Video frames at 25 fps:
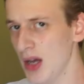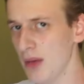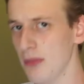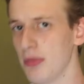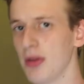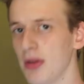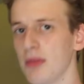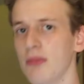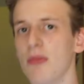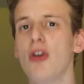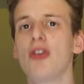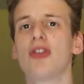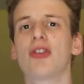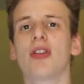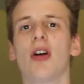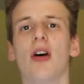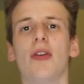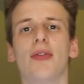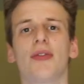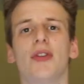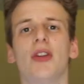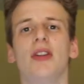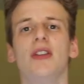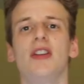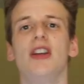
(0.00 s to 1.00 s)
but most
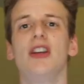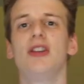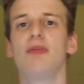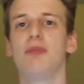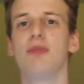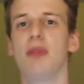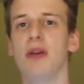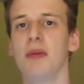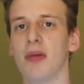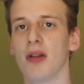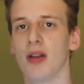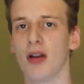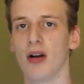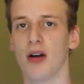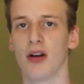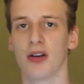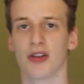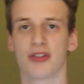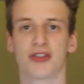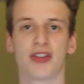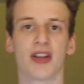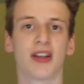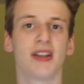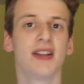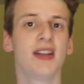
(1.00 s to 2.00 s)
often these people are
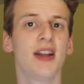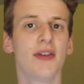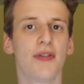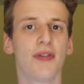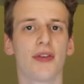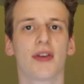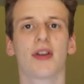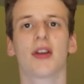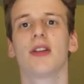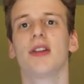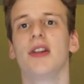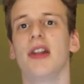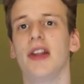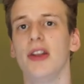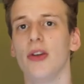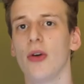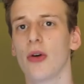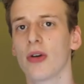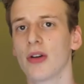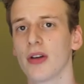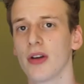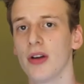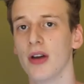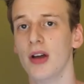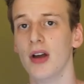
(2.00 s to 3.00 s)
significantly
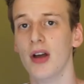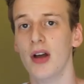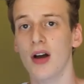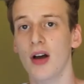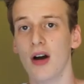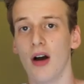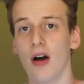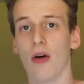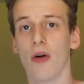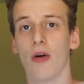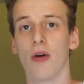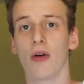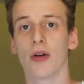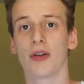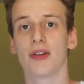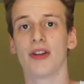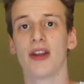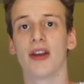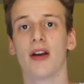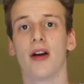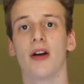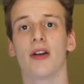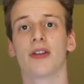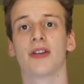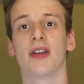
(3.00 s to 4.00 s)
younger or they
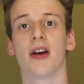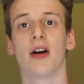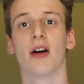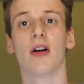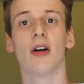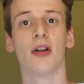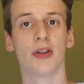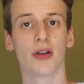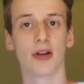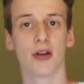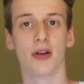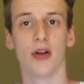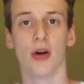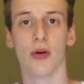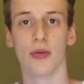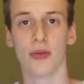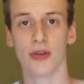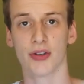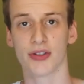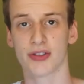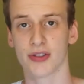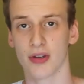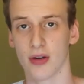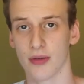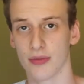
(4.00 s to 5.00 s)
are the other
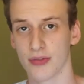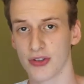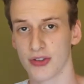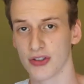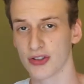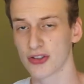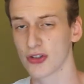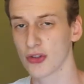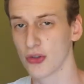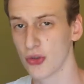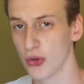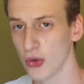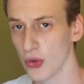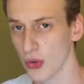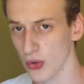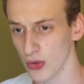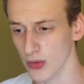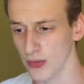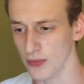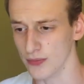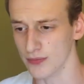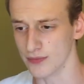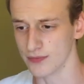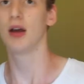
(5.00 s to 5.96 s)
loners of the school.